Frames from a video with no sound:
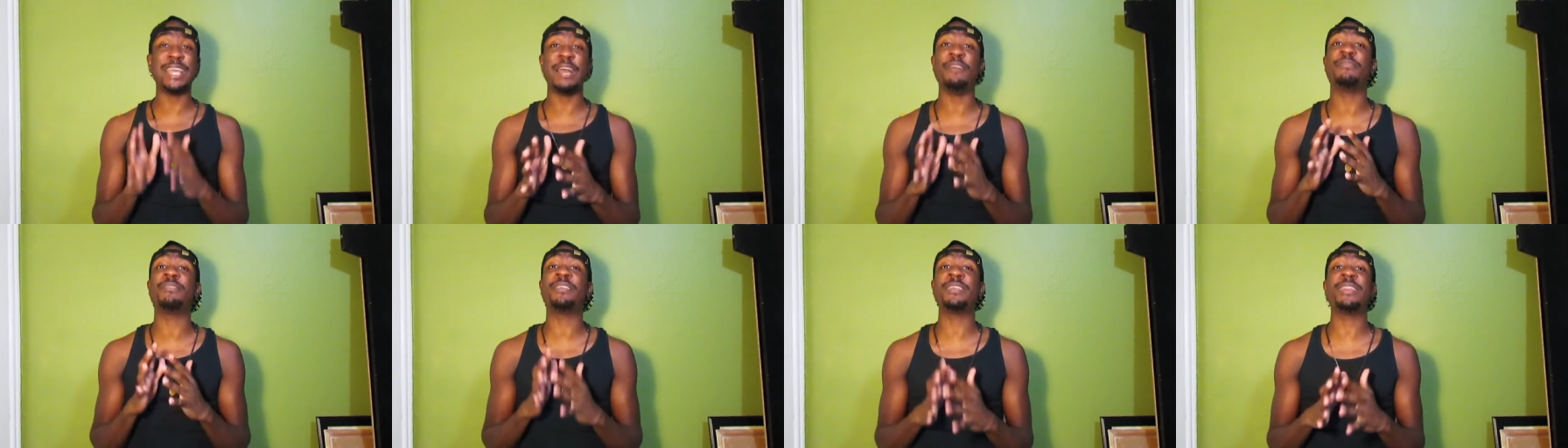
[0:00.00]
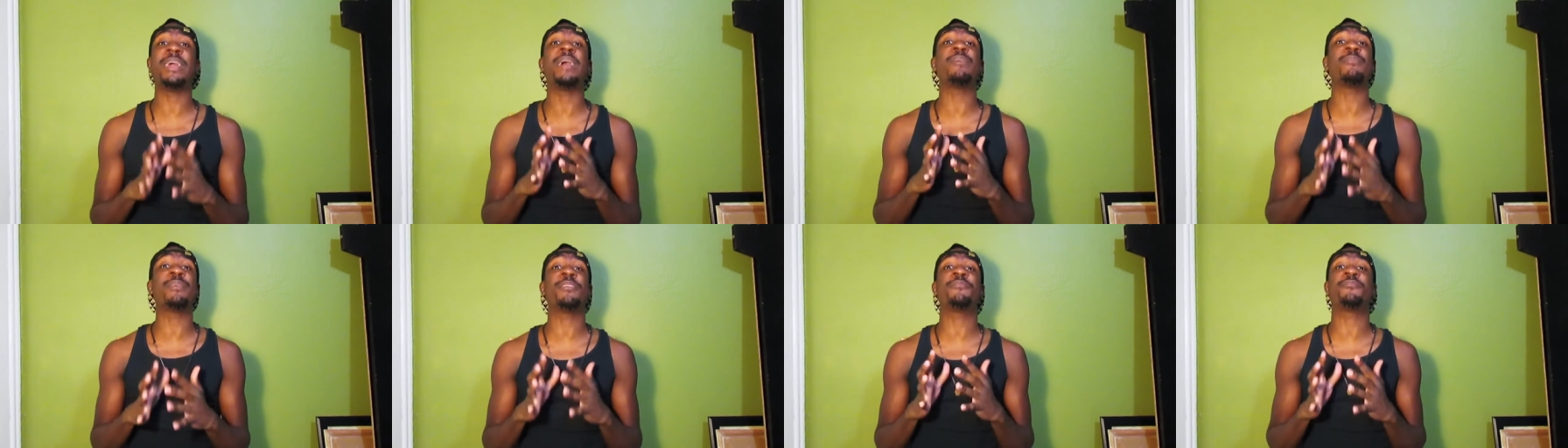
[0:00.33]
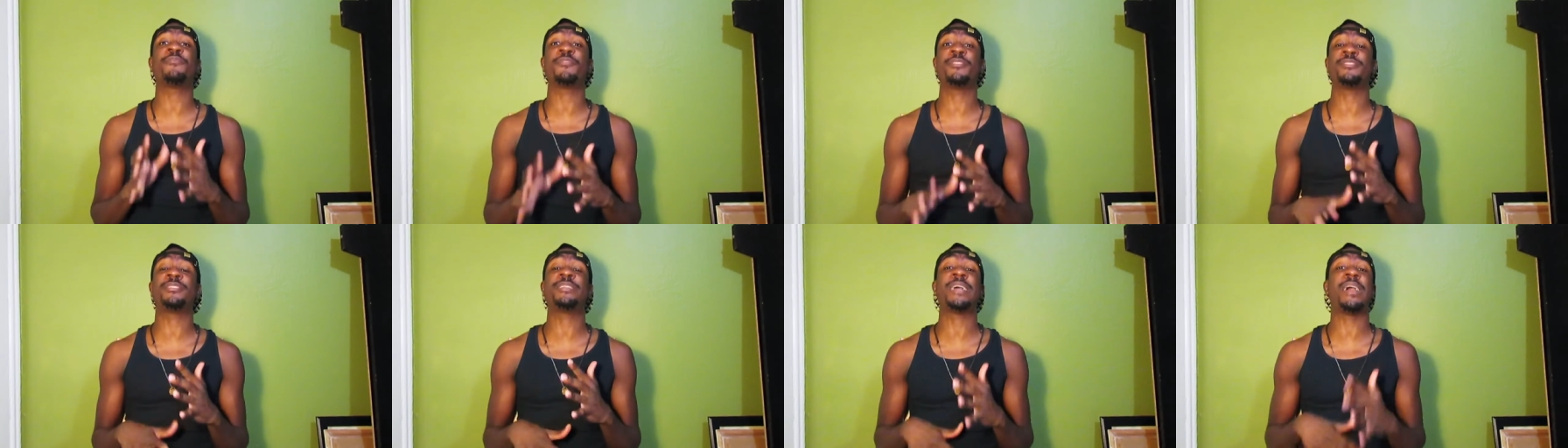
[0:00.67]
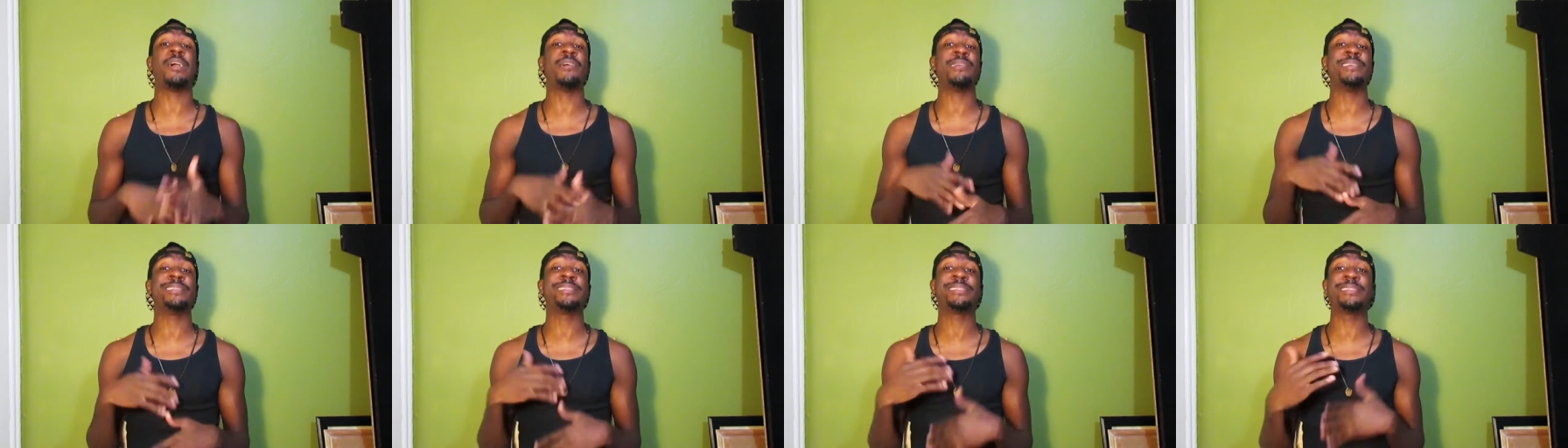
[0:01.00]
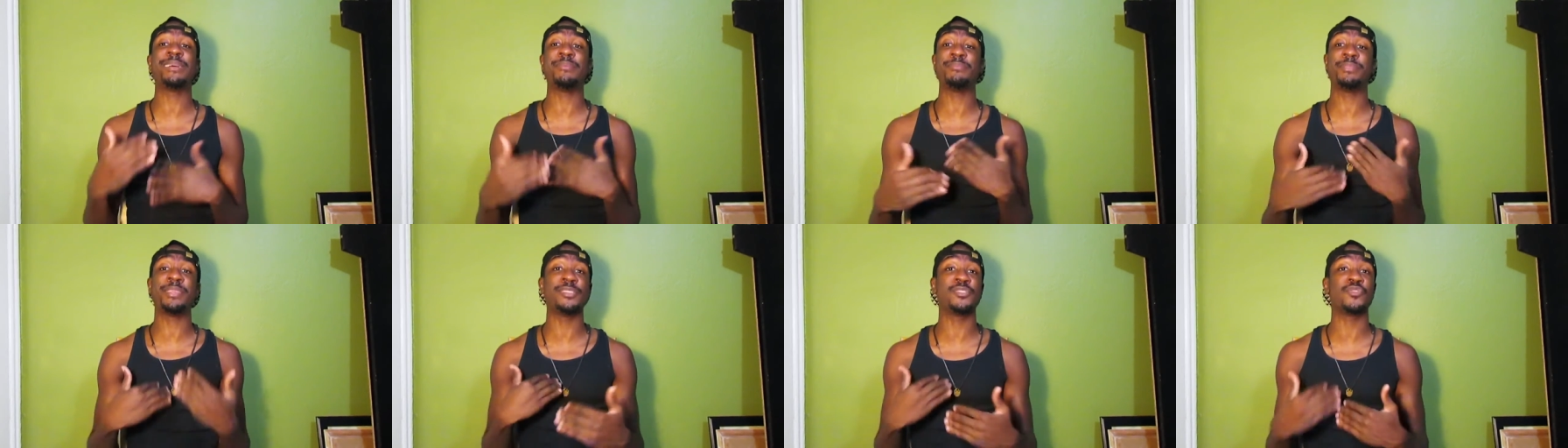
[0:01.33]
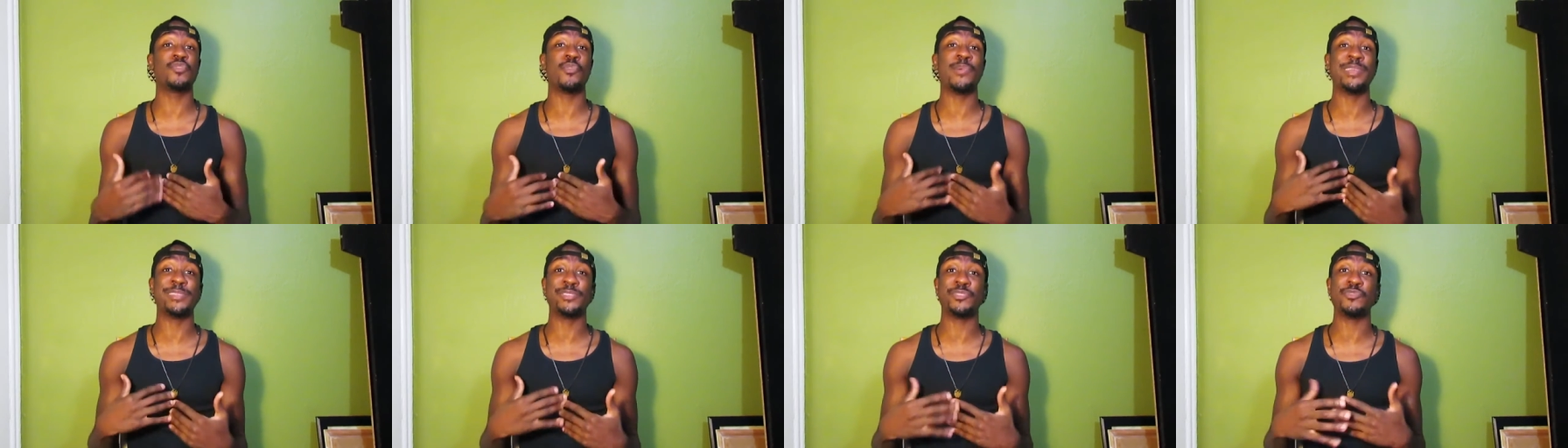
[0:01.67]
definitely not ready for a child, and something's
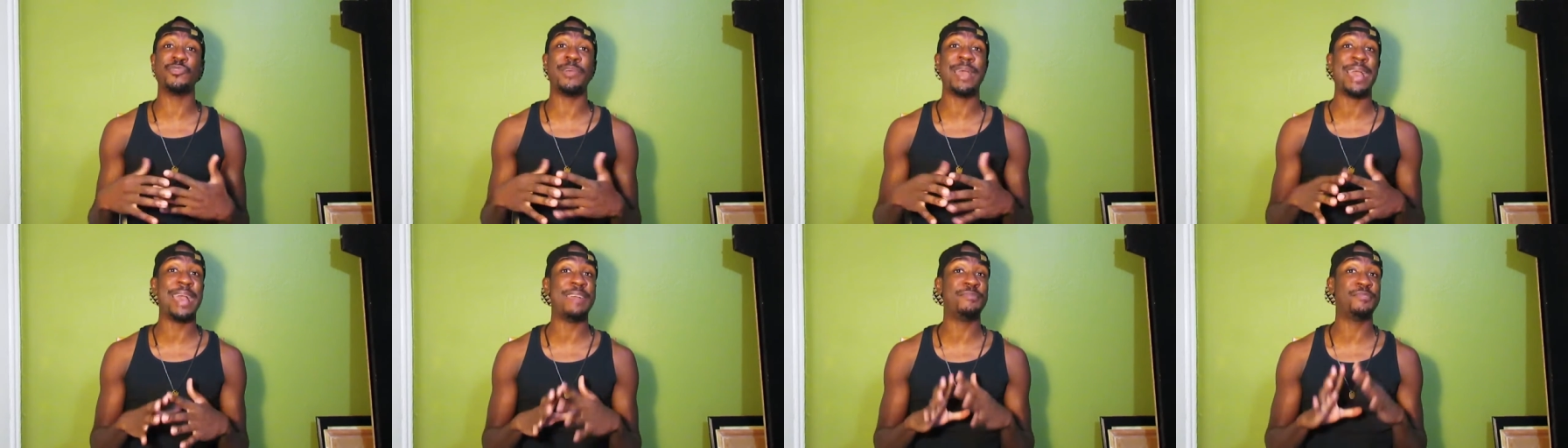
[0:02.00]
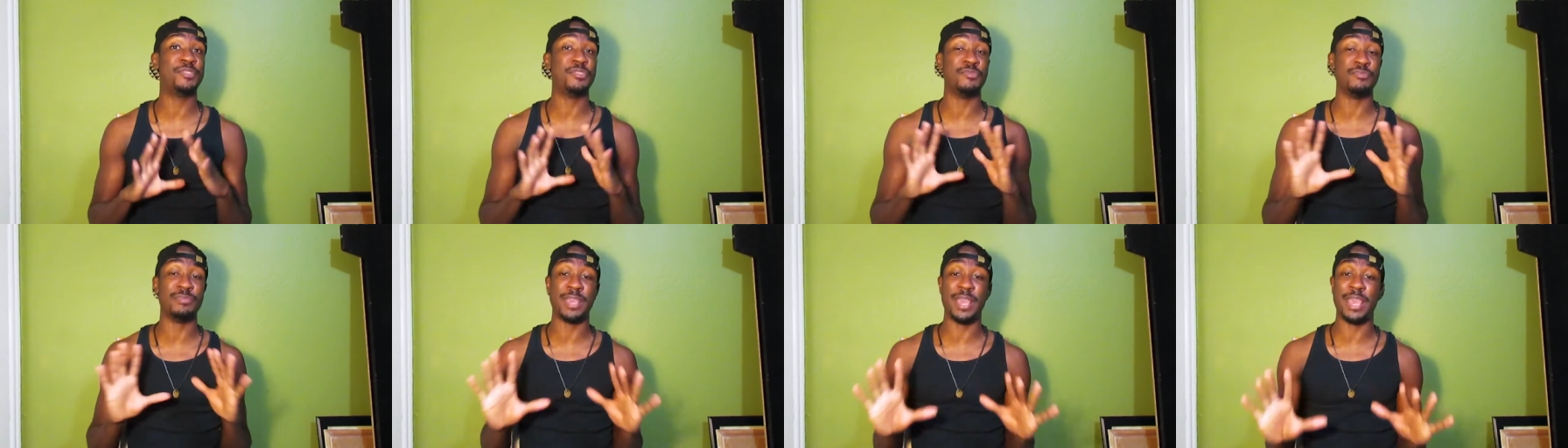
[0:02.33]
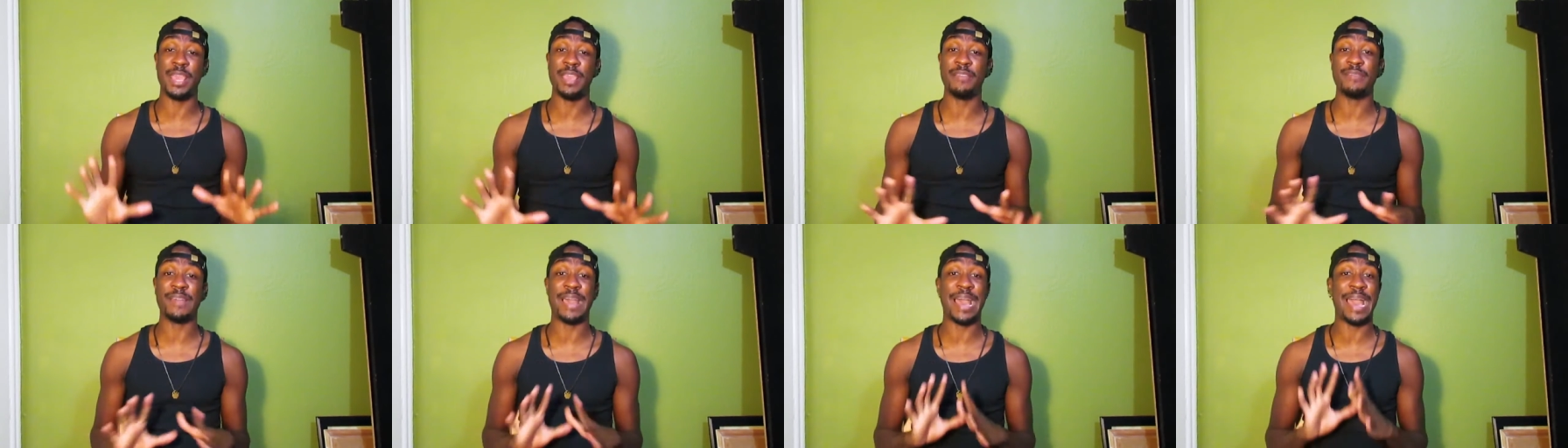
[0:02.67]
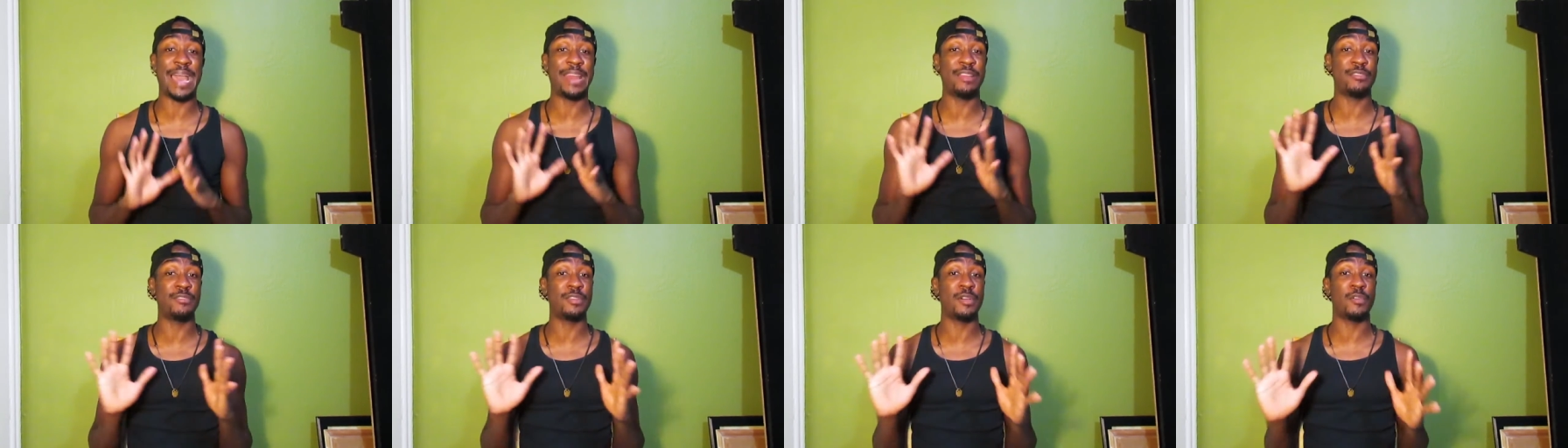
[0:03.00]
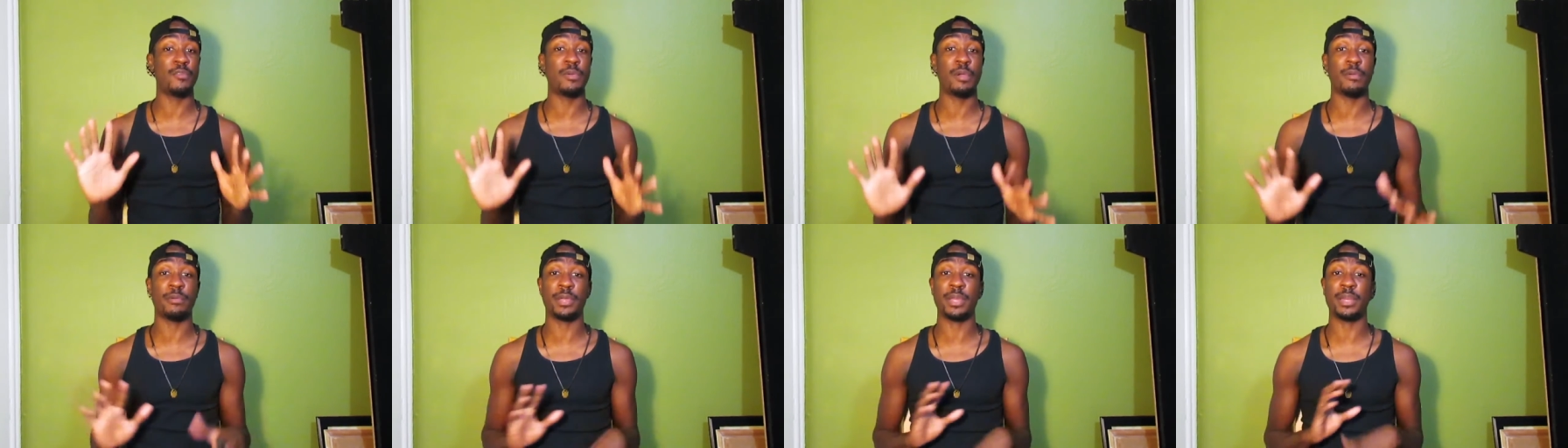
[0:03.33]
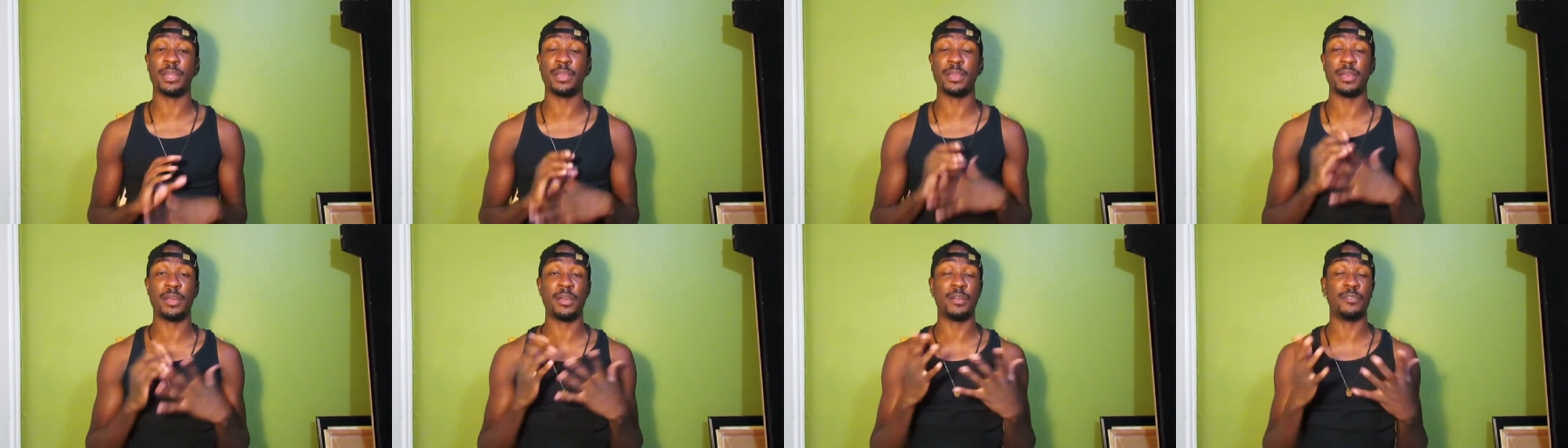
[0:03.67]
going to have to give. I don't know where we're
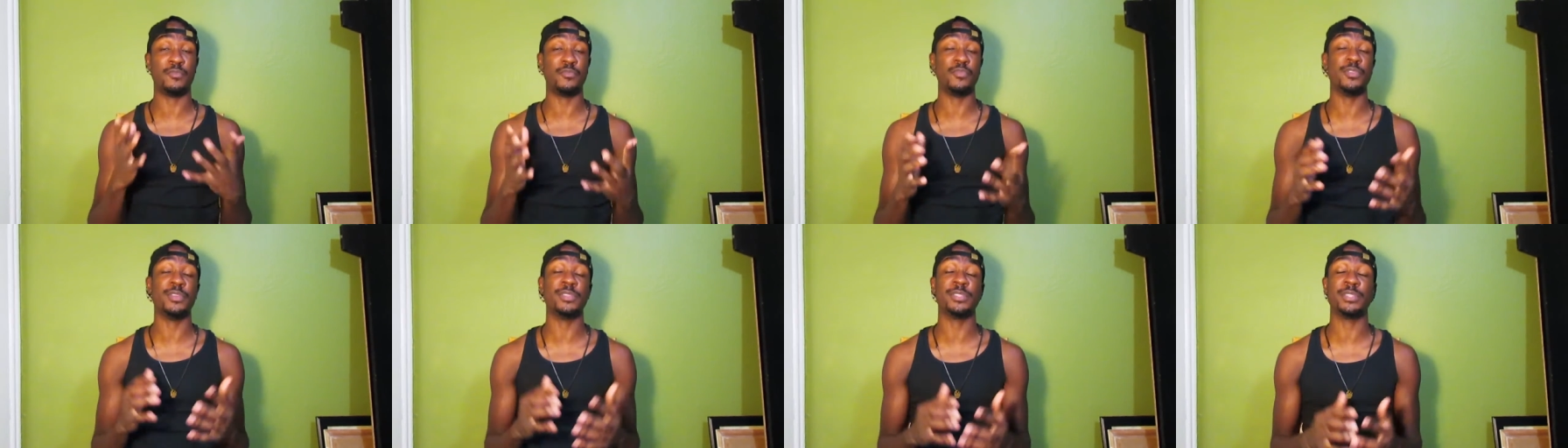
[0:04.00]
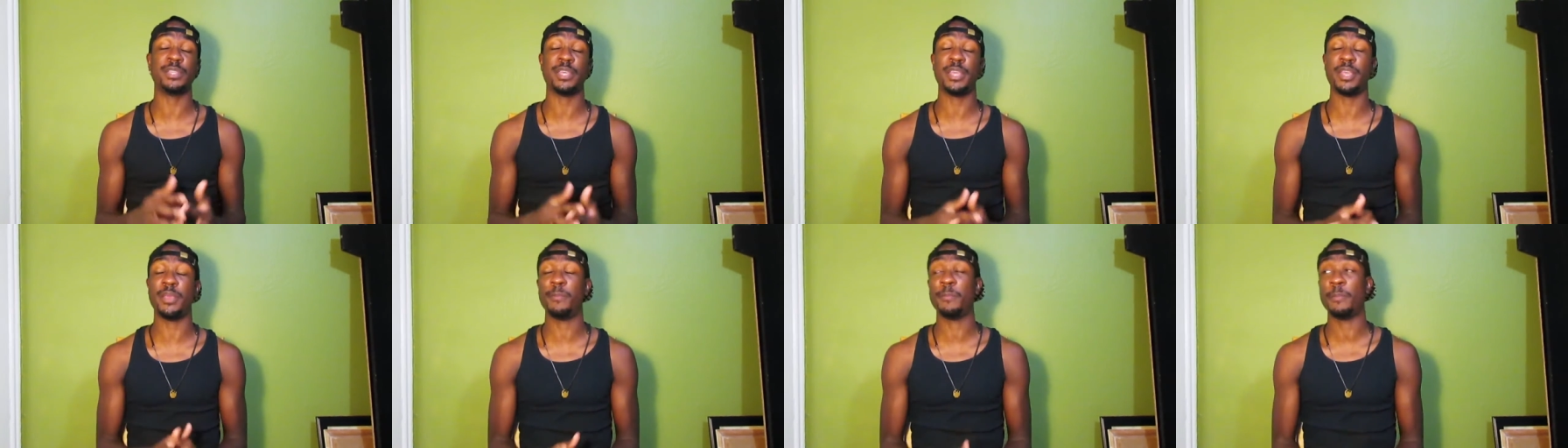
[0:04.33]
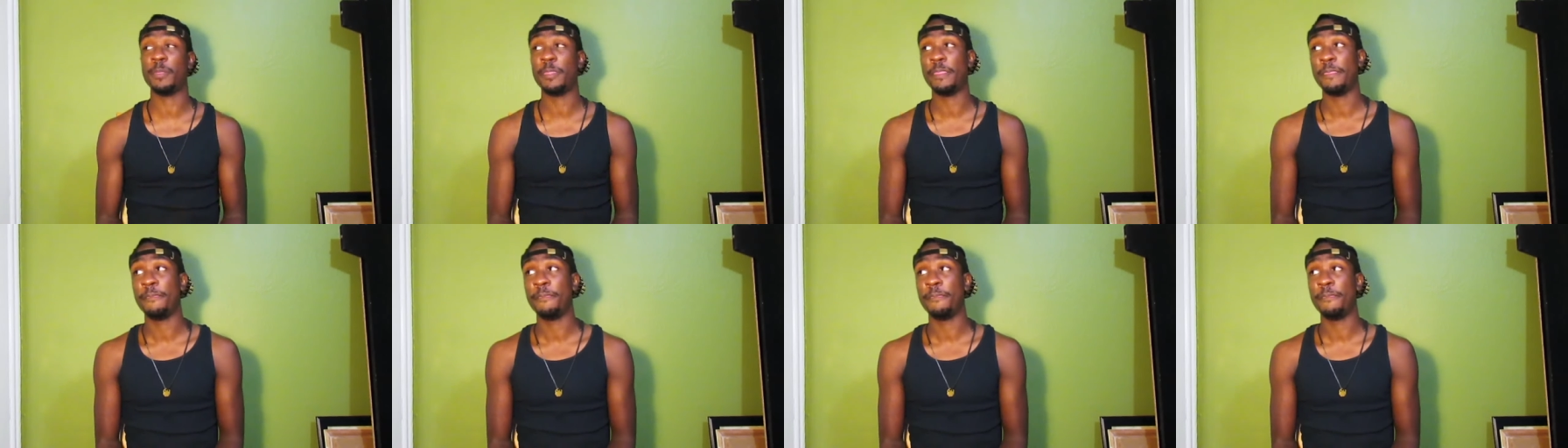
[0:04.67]
going to go. We'll see.